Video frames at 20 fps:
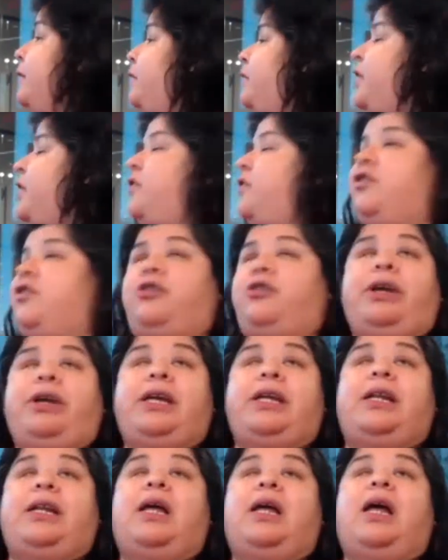the
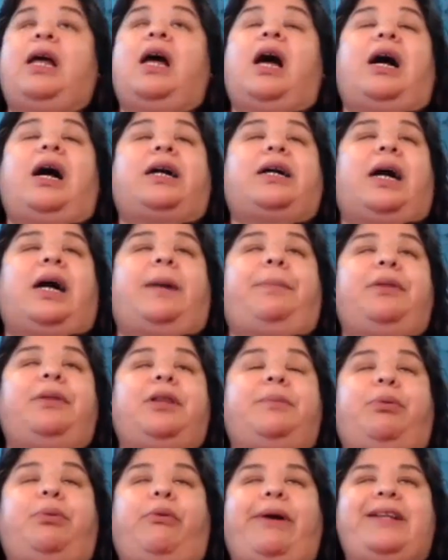screen. A couple
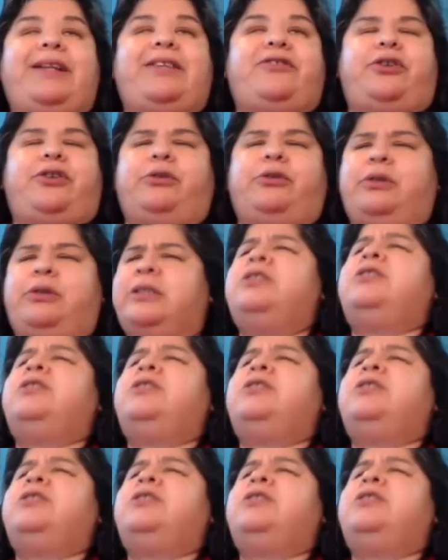of points to